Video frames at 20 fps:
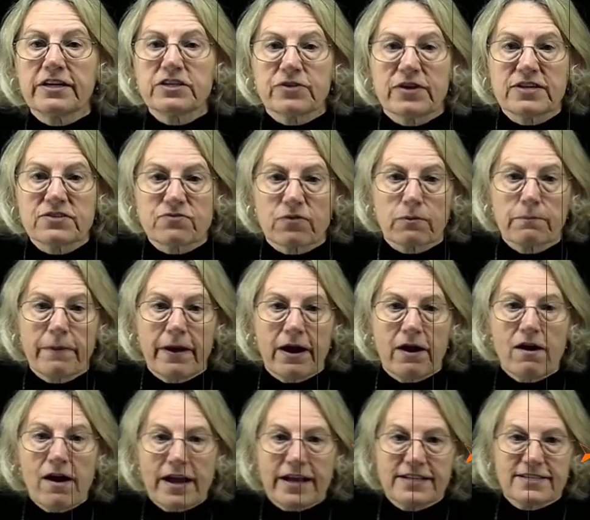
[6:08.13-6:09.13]
transform
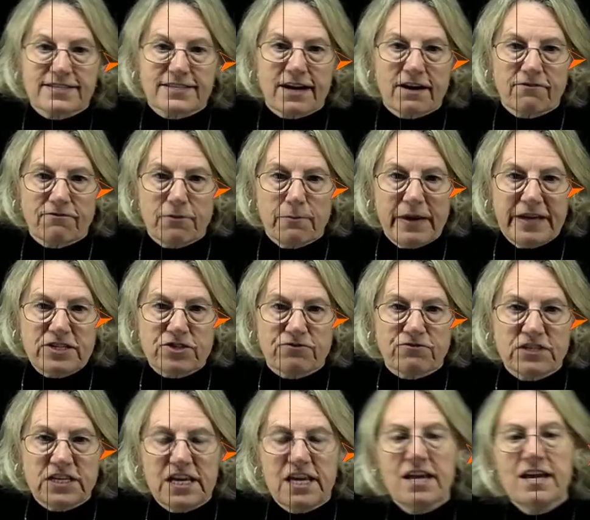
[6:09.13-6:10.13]
pair. I could start from h of
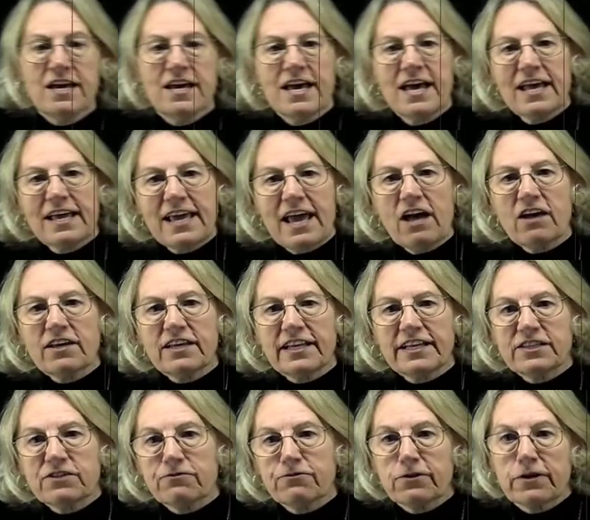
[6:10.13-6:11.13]
t,
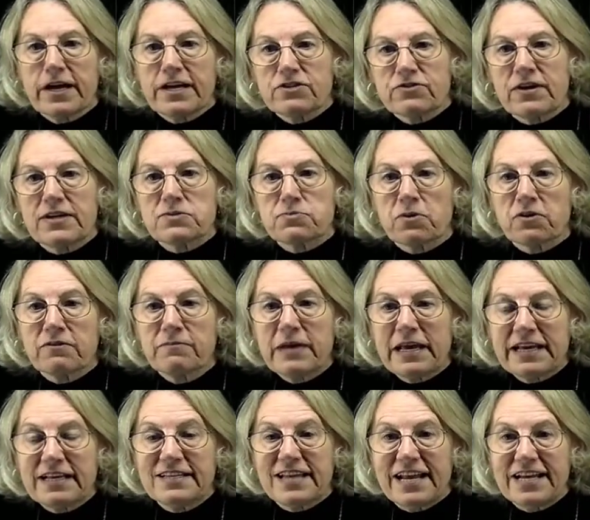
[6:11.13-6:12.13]
calculate the Fourier transform, and
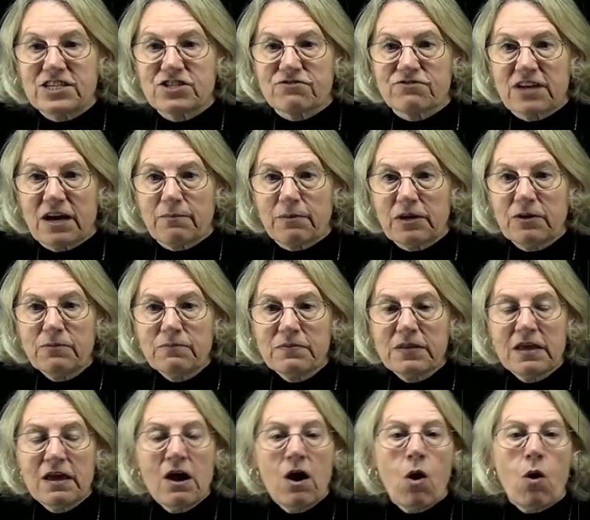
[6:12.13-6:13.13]
get h of w.
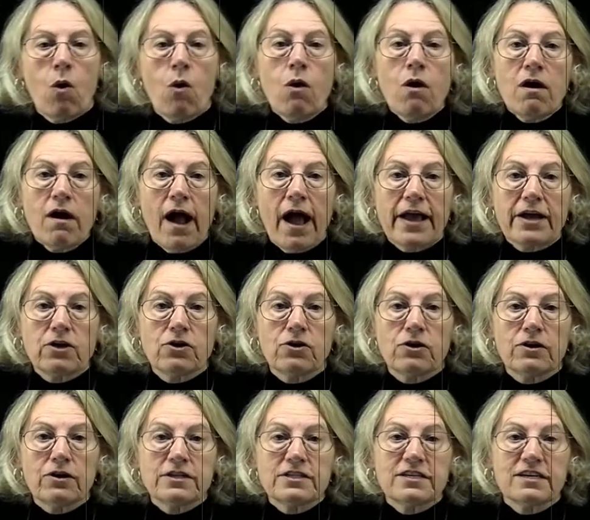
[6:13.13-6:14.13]
Or I
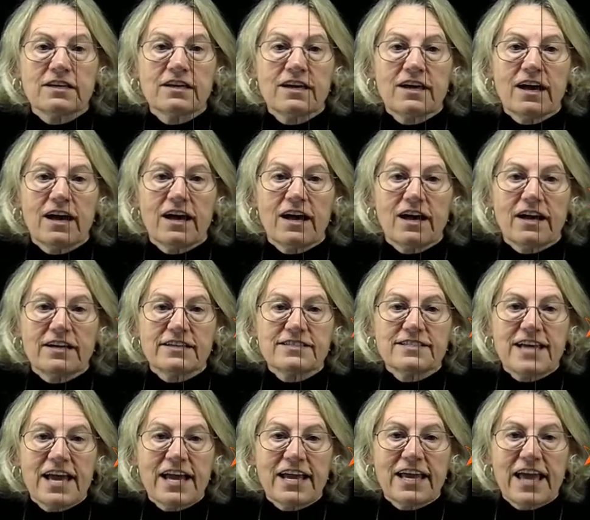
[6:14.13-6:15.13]
could
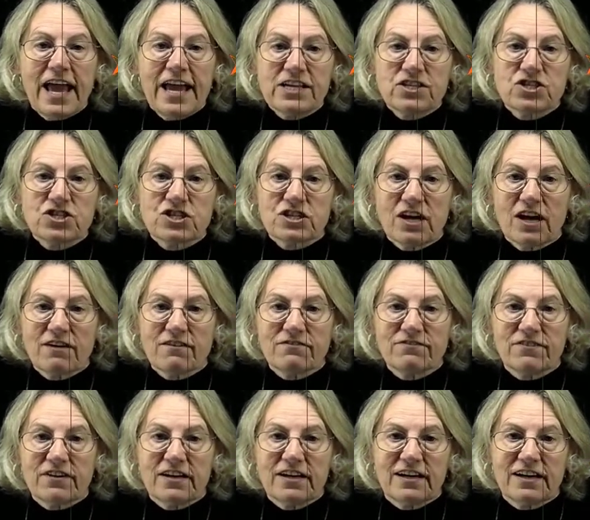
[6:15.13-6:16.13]
take h
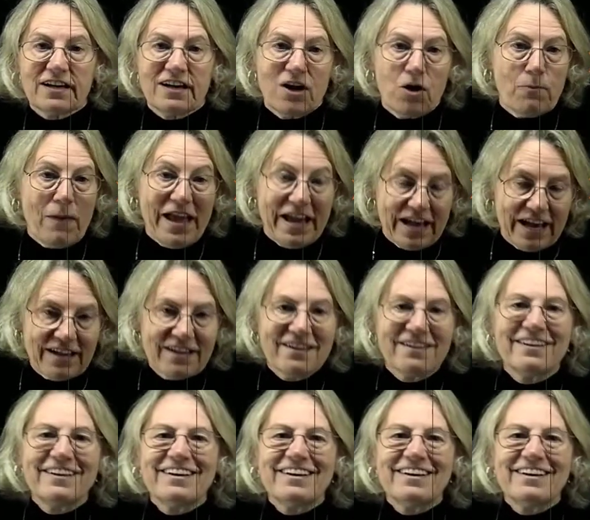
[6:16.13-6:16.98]
of omega